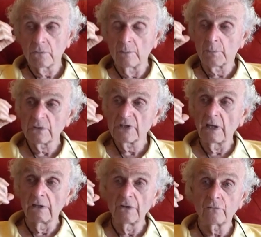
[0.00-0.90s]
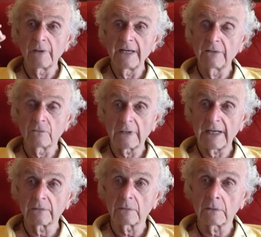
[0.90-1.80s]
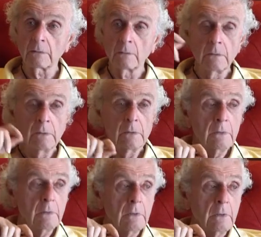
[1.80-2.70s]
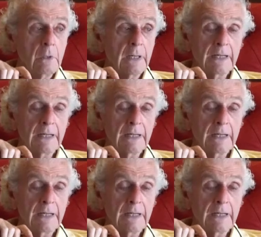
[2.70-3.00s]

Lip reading: personnel and training director, and